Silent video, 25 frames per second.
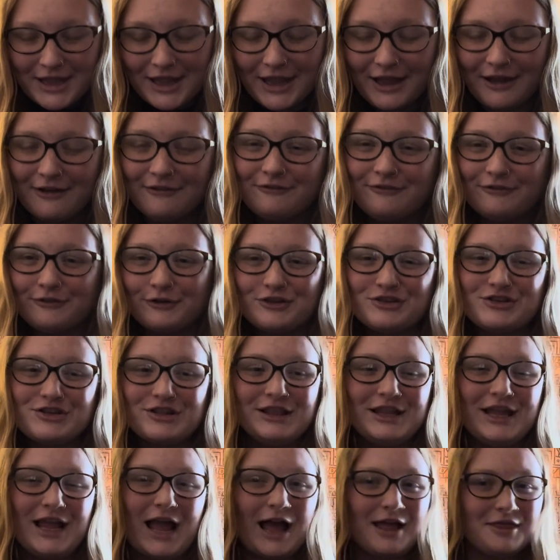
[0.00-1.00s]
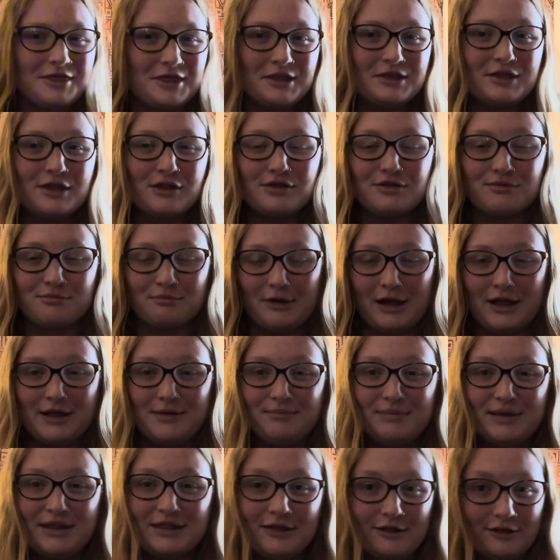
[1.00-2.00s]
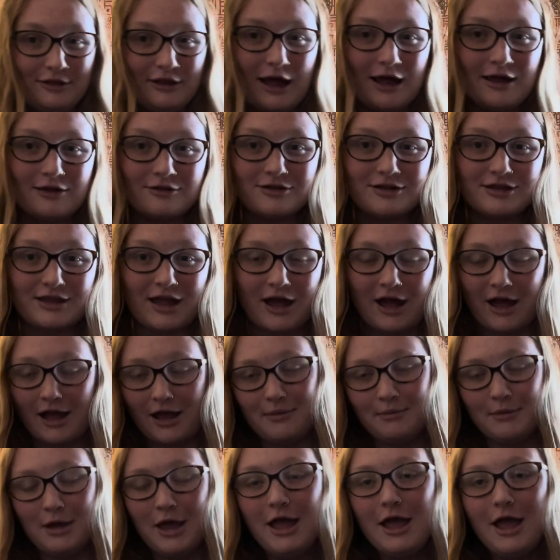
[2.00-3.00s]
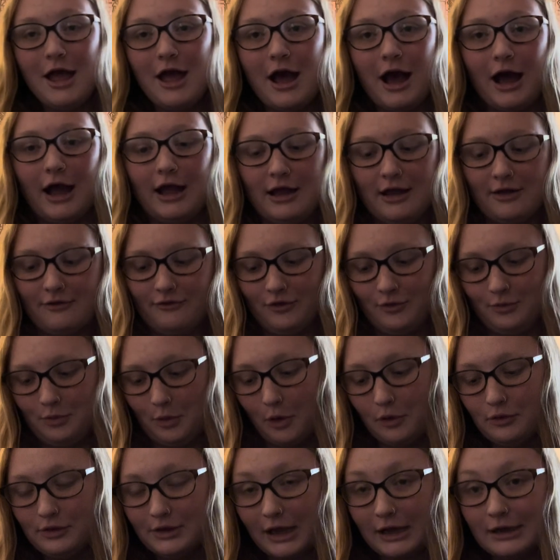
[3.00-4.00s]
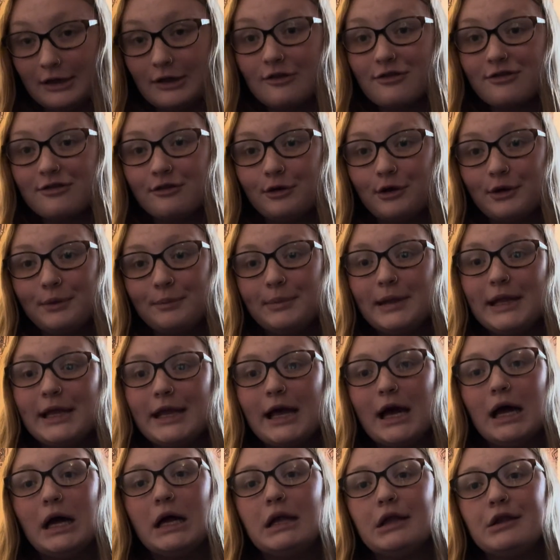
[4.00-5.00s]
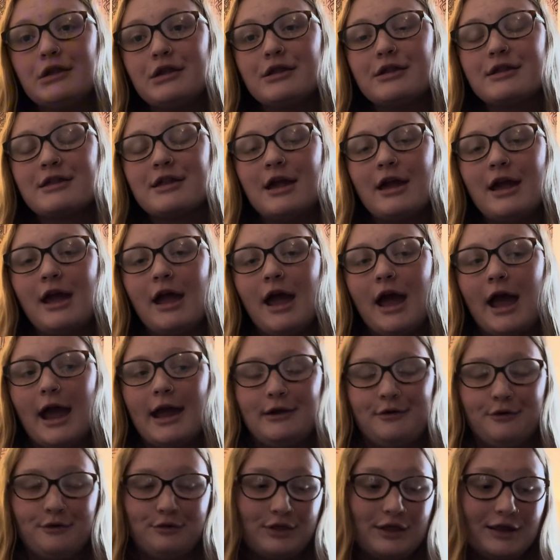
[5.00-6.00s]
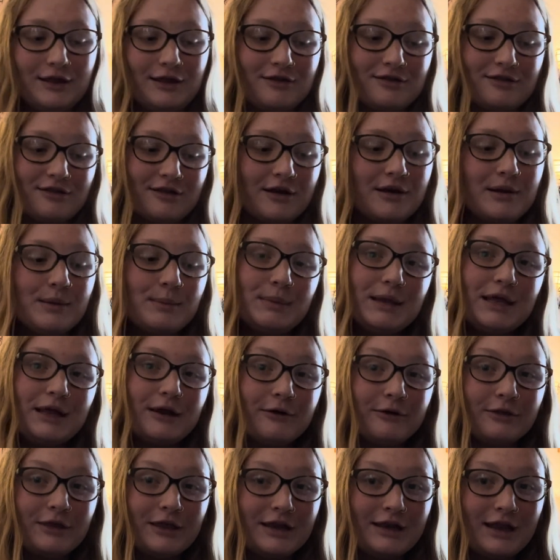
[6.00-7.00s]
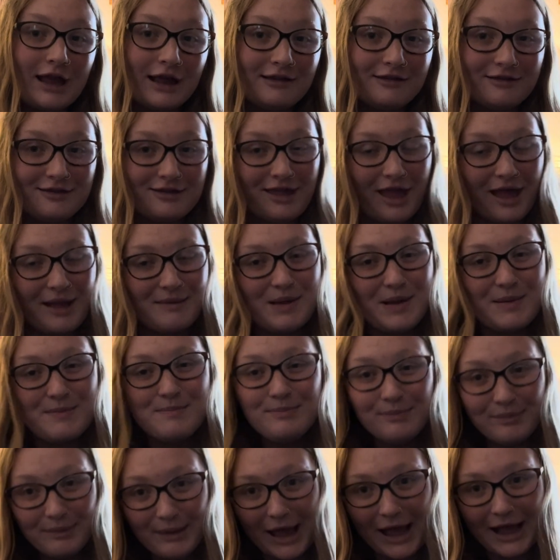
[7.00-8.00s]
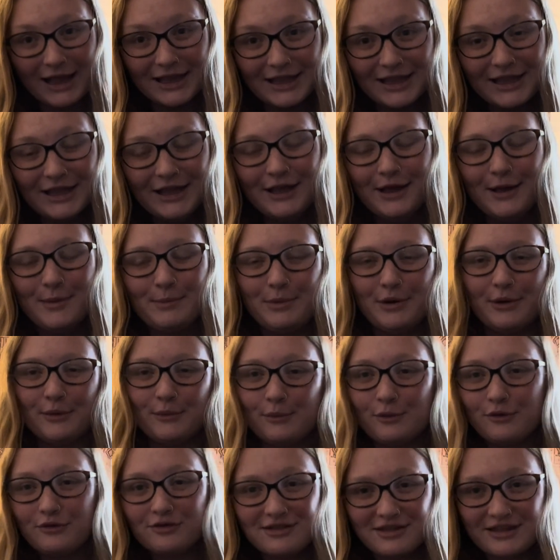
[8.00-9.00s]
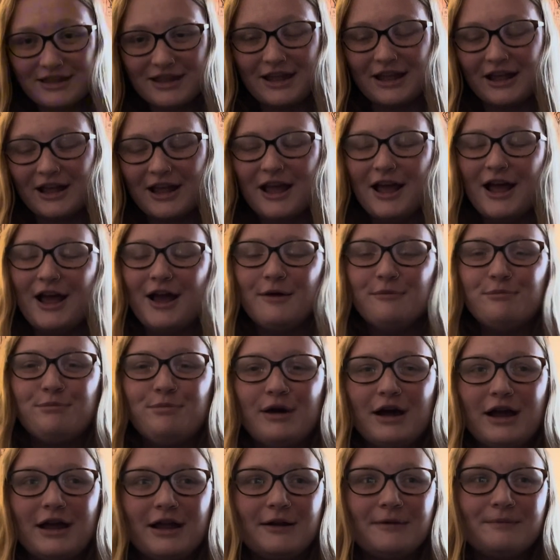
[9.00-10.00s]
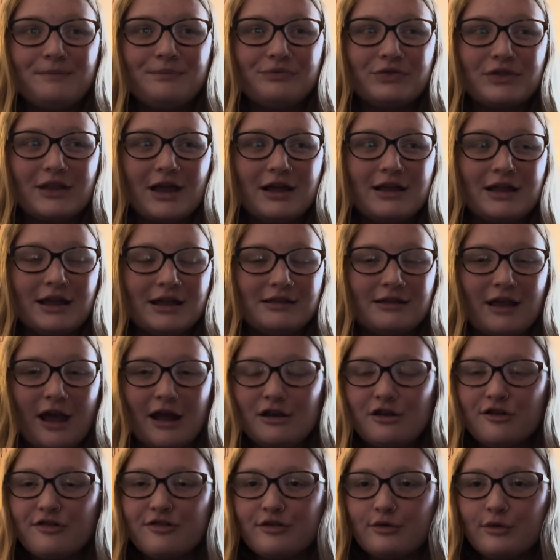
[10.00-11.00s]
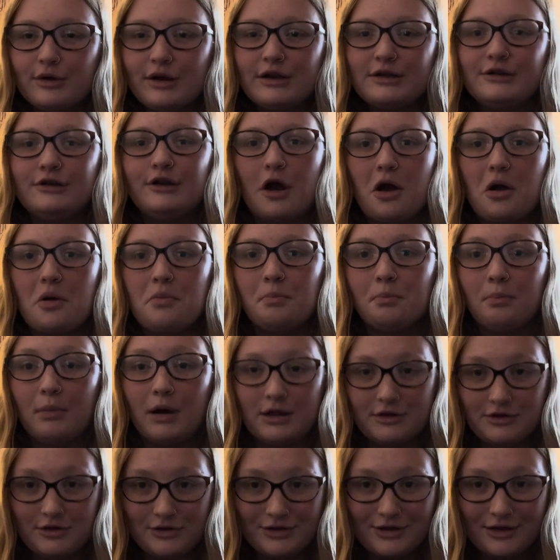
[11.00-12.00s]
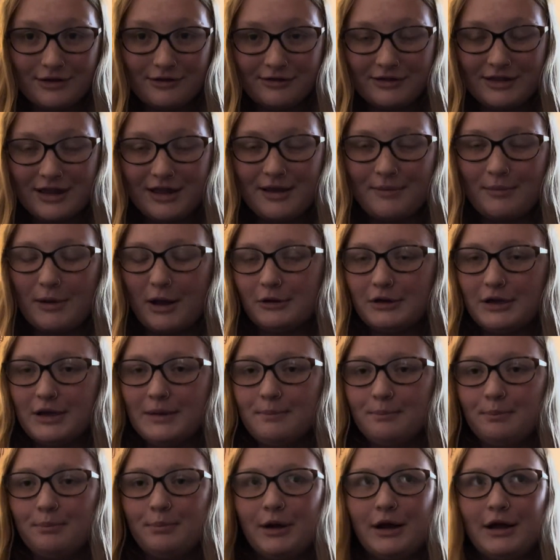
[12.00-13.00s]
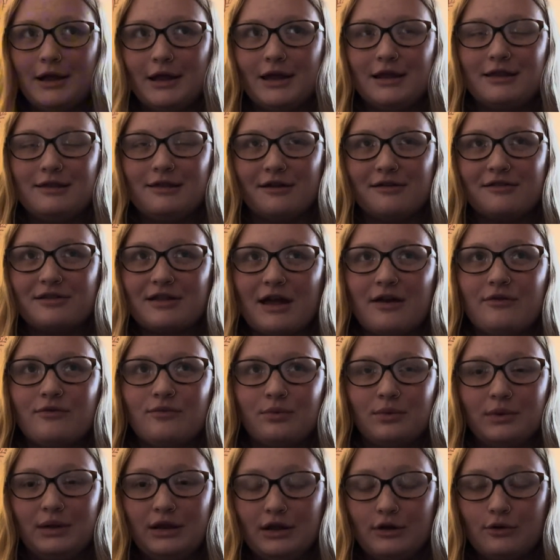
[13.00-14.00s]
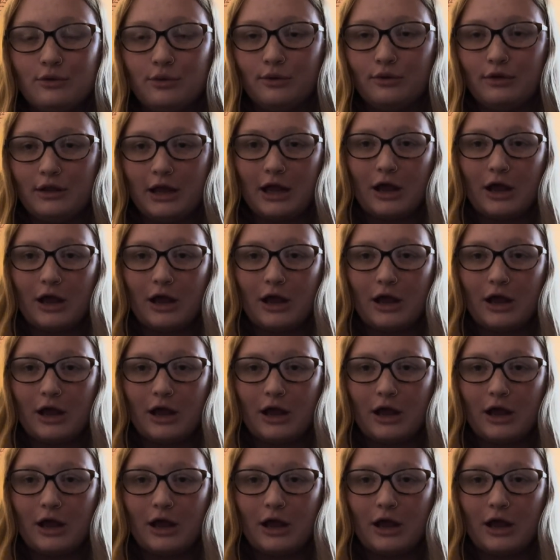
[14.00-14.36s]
Unfortunately, I think this might be the last time I ever rode Dinosaur, because I don't think it's gonna be here the next time I'm back. But we'll see. But again, Dinosaur, not much to say about it, but it does have really cool like